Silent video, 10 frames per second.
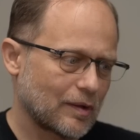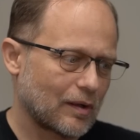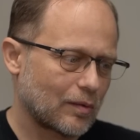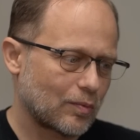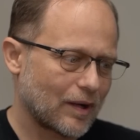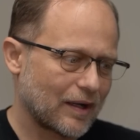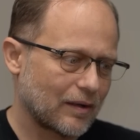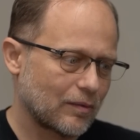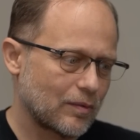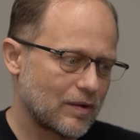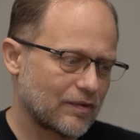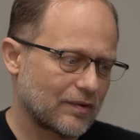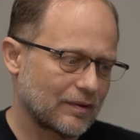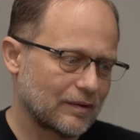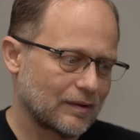
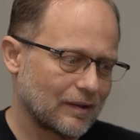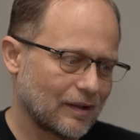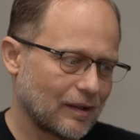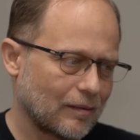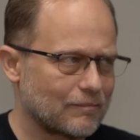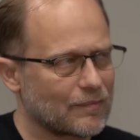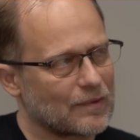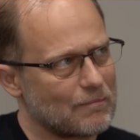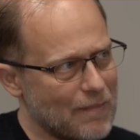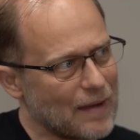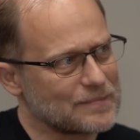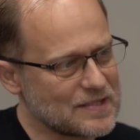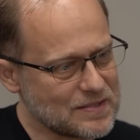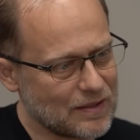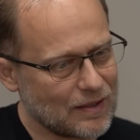around map
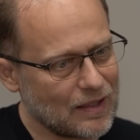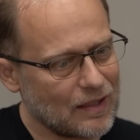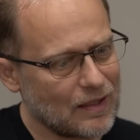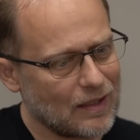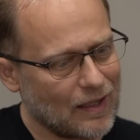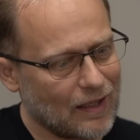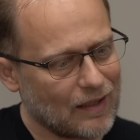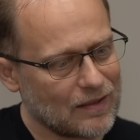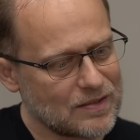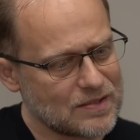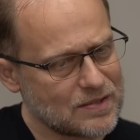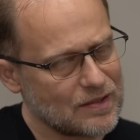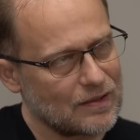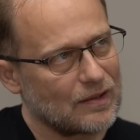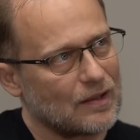design
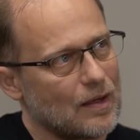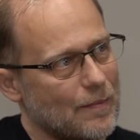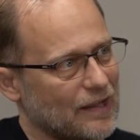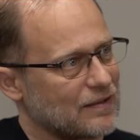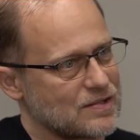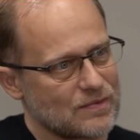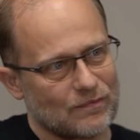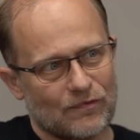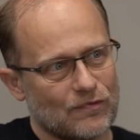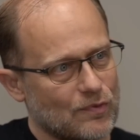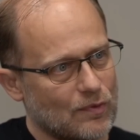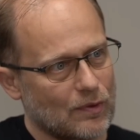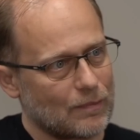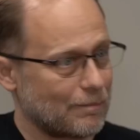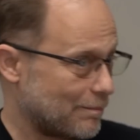as a mechanism
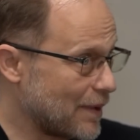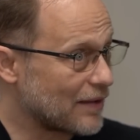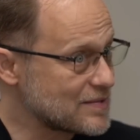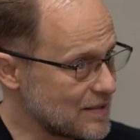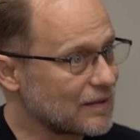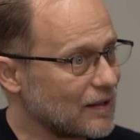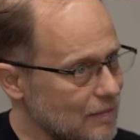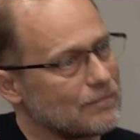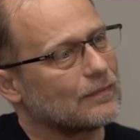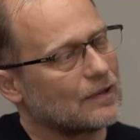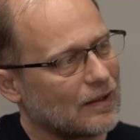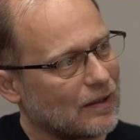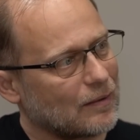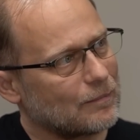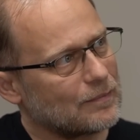for balancing the game.
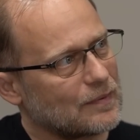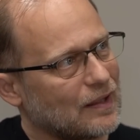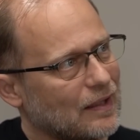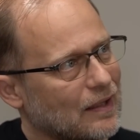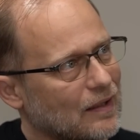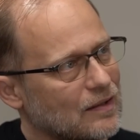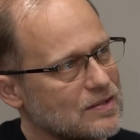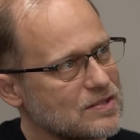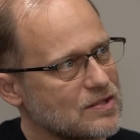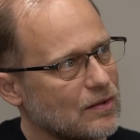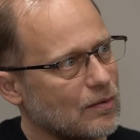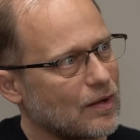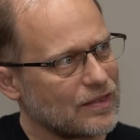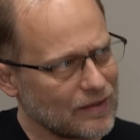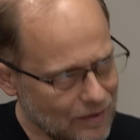And so
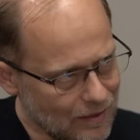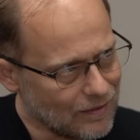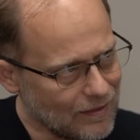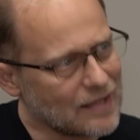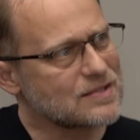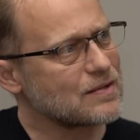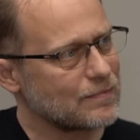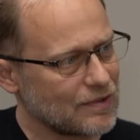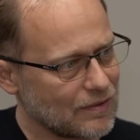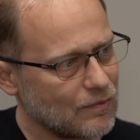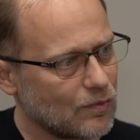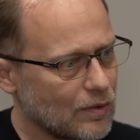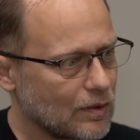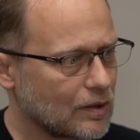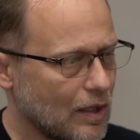I think that's something that
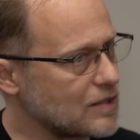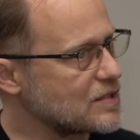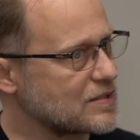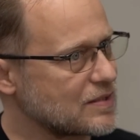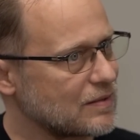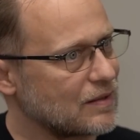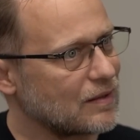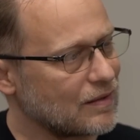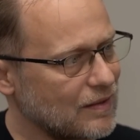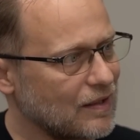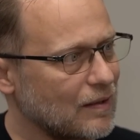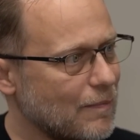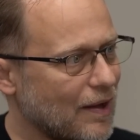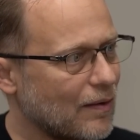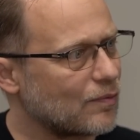we're consciously thinking
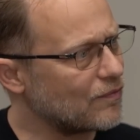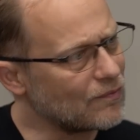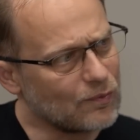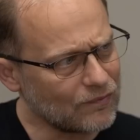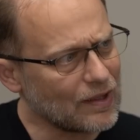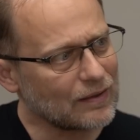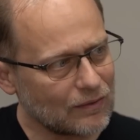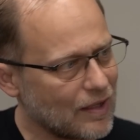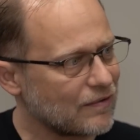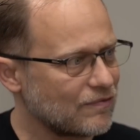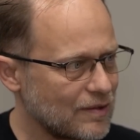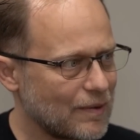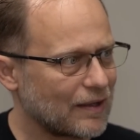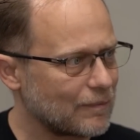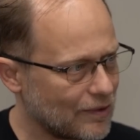about. We've gotten a lot of
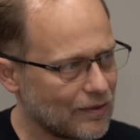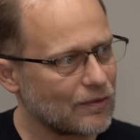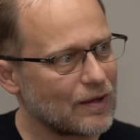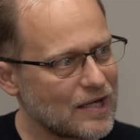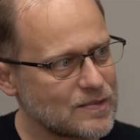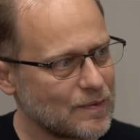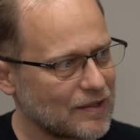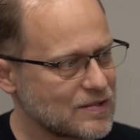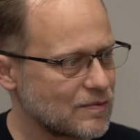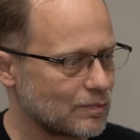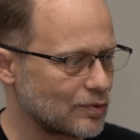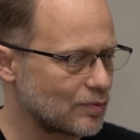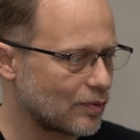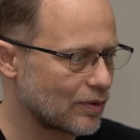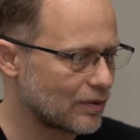feedback about other aspects of Brood
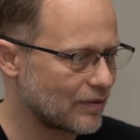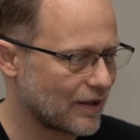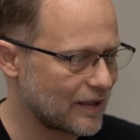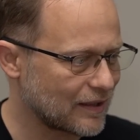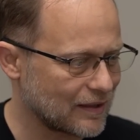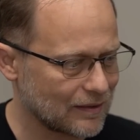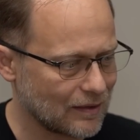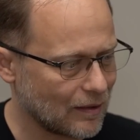War, like